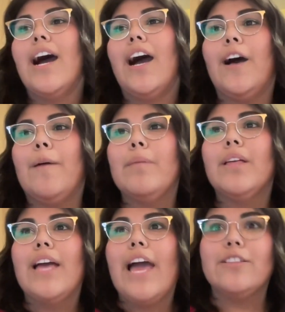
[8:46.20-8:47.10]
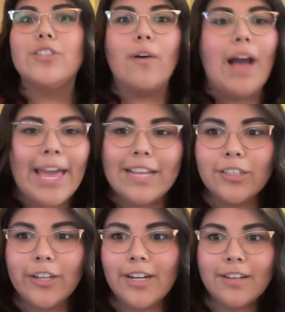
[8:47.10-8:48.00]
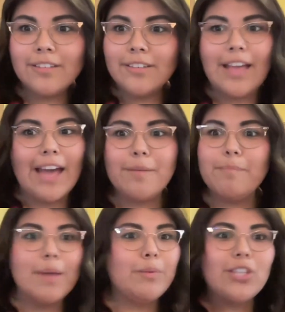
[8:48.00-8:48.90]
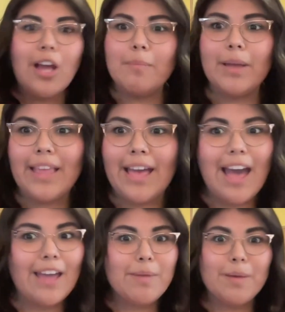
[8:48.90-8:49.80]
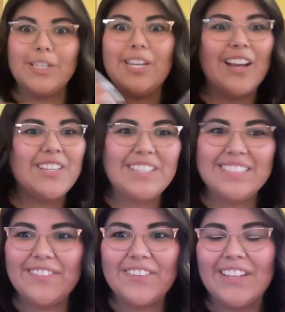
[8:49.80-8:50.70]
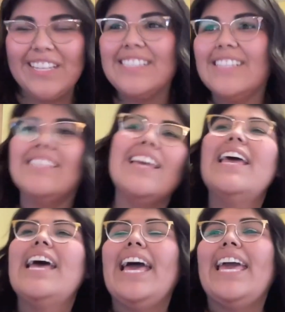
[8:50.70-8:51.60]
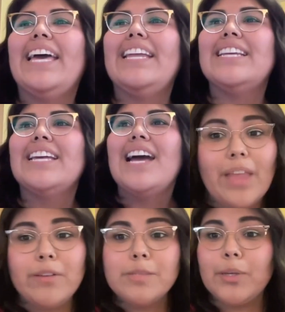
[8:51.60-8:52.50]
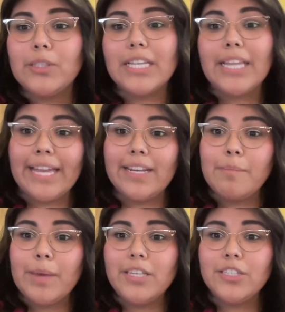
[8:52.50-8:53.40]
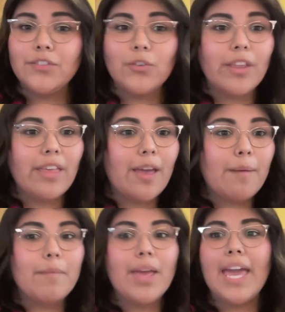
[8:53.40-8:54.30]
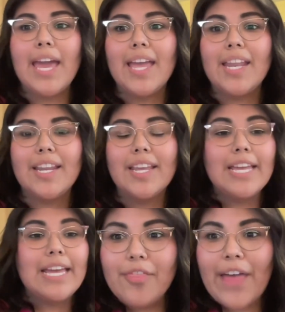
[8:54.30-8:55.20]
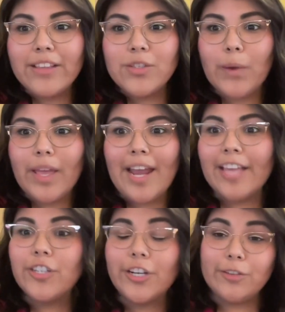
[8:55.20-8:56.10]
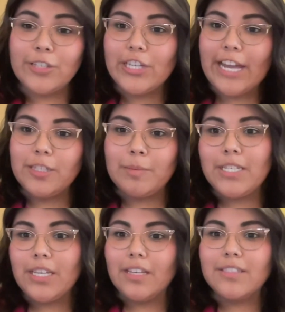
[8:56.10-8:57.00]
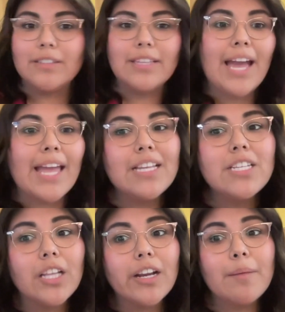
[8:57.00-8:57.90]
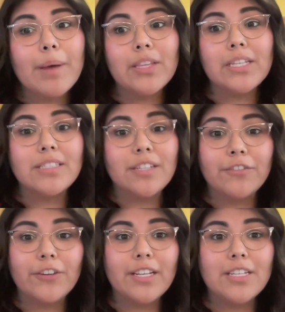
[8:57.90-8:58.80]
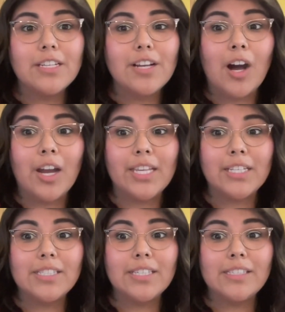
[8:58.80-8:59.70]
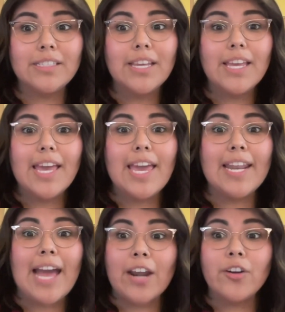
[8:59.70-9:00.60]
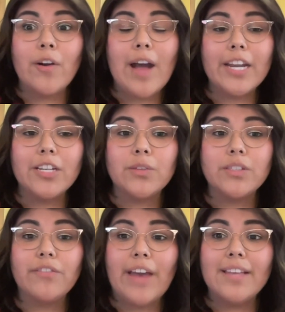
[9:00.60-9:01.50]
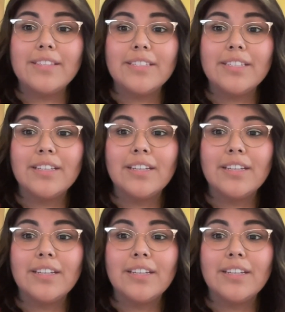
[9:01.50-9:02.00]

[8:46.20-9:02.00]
And so I had to learn how to be able to talk about that, how to be able to talk to these different audiences. And I was building landing pages for them. And that's when I started using ChatGPT because I was like, I need to learn about these different audiences. And I don't know how to do this fast.